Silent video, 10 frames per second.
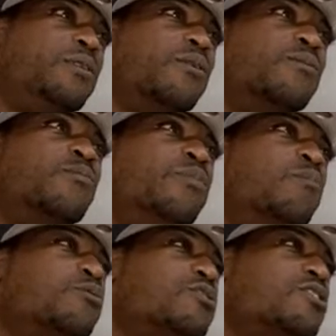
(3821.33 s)
you know,
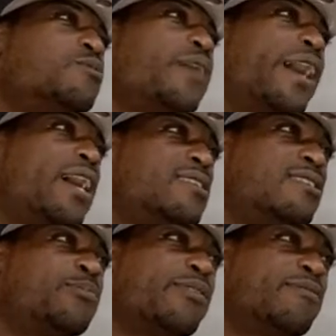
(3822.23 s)
membership has
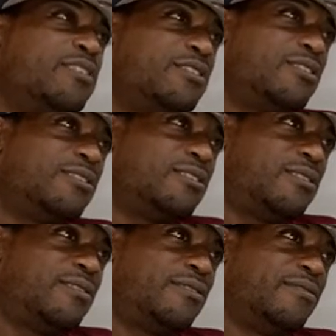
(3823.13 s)
its
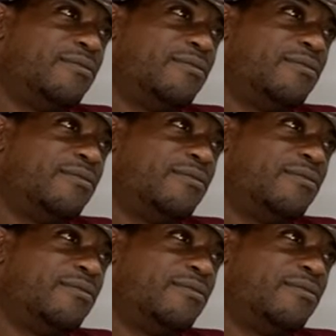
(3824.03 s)
privileges.